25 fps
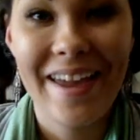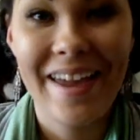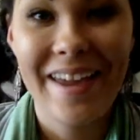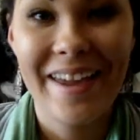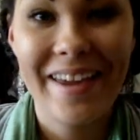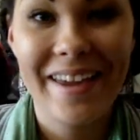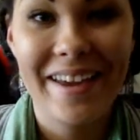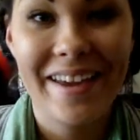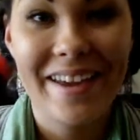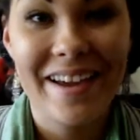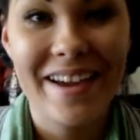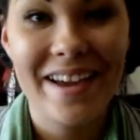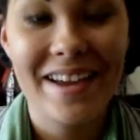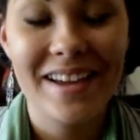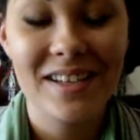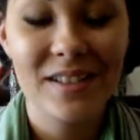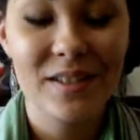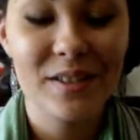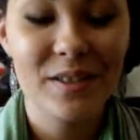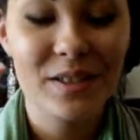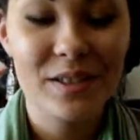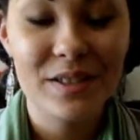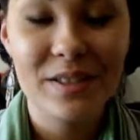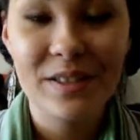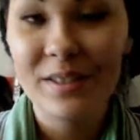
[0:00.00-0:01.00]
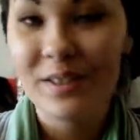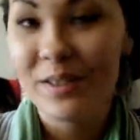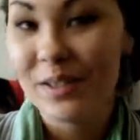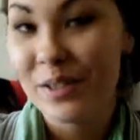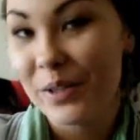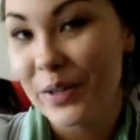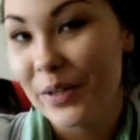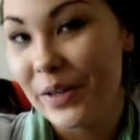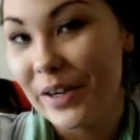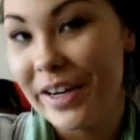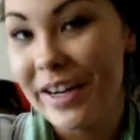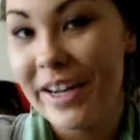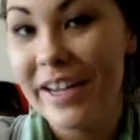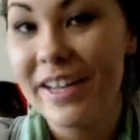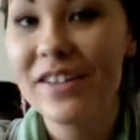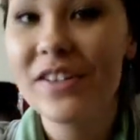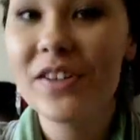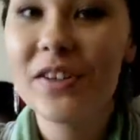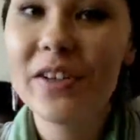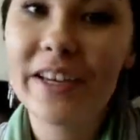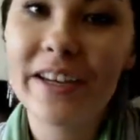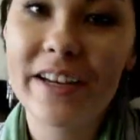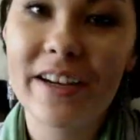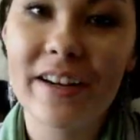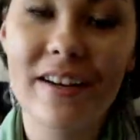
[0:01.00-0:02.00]
Hey guys, Tori
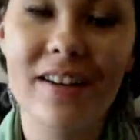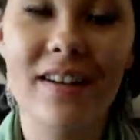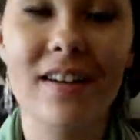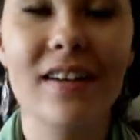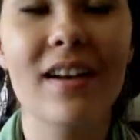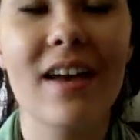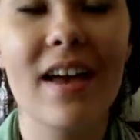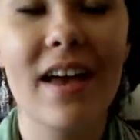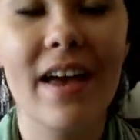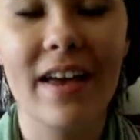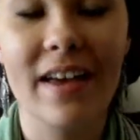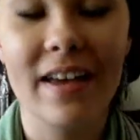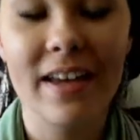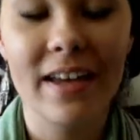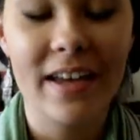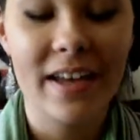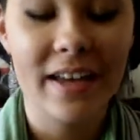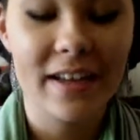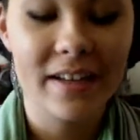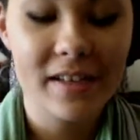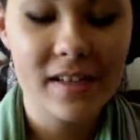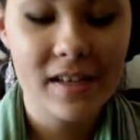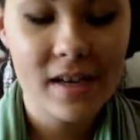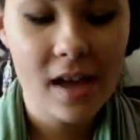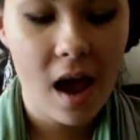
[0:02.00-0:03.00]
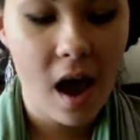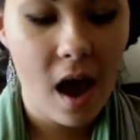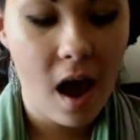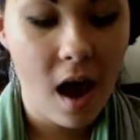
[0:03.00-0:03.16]
Angel here again.